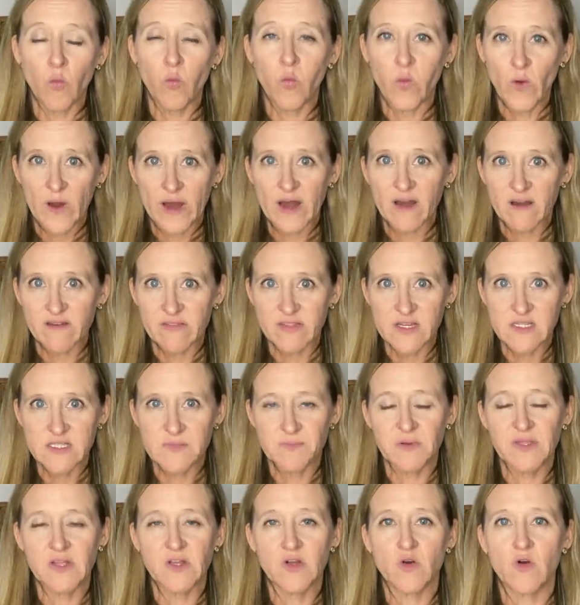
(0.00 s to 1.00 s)
where this
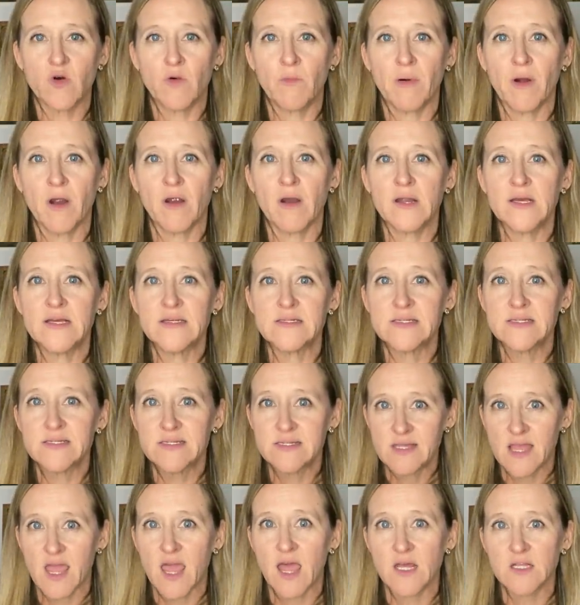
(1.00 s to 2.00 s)
political party's
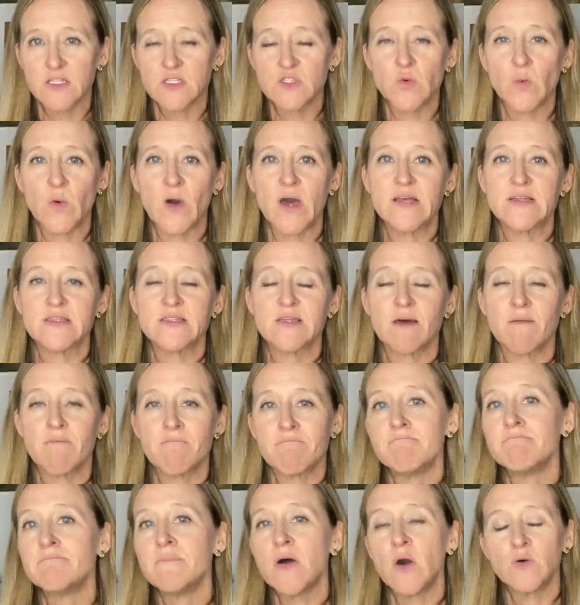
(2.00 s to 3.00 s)
stance was
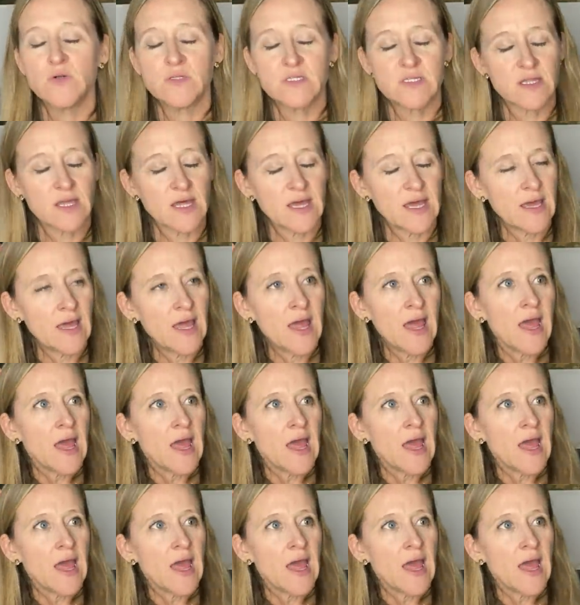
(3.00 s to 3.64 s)
mostly.